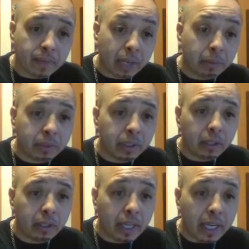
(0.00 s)
it will
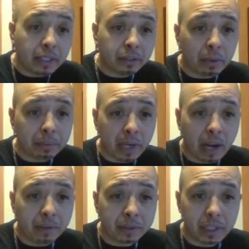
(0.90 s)
literally interrupt the
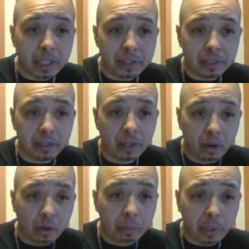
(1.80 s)
conversation
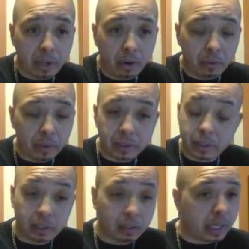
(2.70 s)
or play over it.
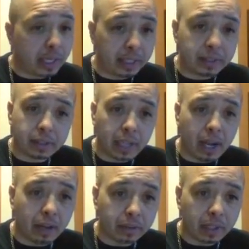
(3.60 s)
It's
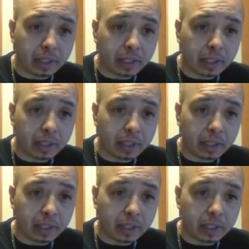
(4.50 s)
loud.